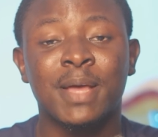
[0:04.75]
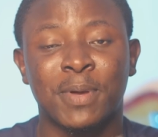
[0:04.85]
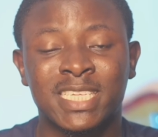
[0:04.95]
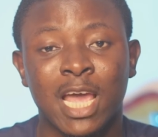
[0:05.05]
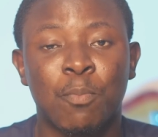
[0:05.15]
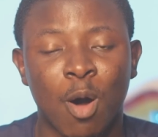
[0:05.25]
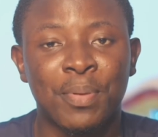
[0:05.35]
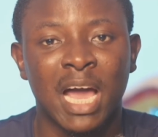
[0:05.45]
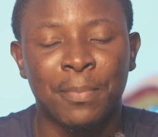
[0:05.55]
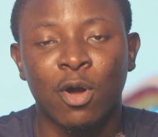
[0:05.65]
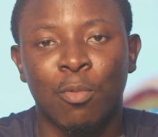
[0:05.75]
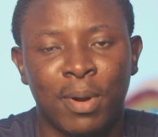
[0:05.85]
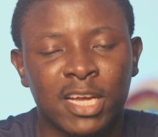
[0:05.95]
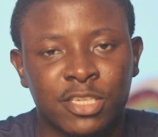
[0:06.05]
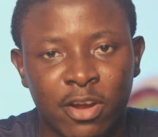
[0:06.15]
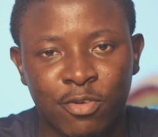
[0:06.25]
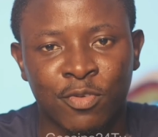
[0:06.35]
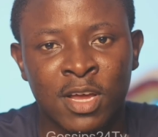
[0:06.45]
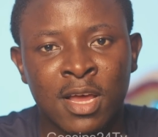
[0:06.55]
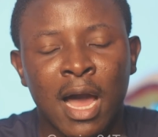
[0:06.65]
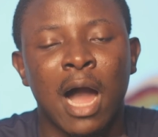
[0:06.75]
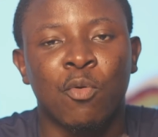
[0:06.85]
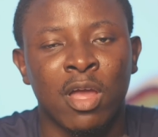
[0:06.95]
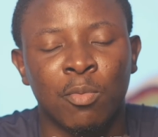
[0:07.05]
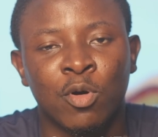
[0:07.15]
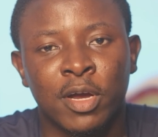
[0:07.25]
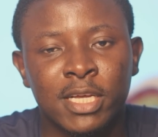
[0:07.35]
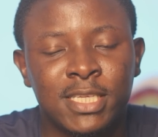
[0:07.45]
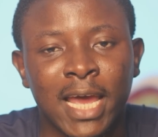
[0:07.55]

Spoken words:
episode poppy up, oh, Black Sherif, Akwemu.